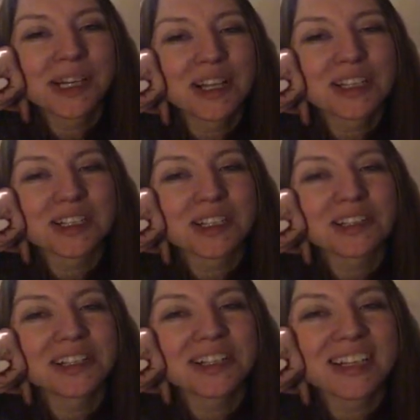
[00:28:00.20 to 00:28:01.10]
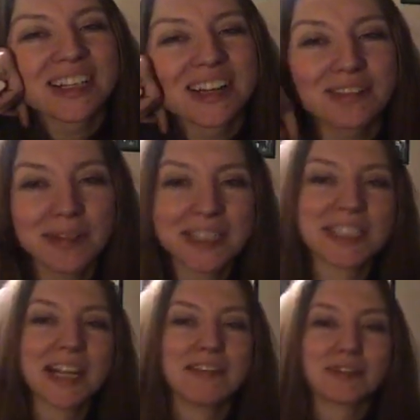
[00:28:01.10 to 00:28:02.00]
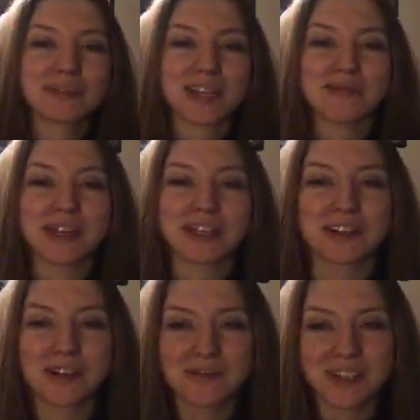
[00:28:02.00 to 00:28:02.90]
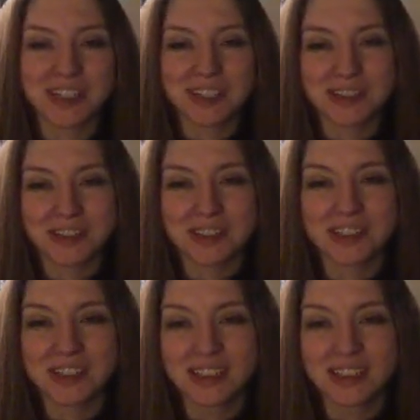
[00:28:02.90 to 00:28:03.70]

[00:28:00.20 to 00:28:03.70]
Bella, just lurking in everybody's chat rooms, not making your own videos.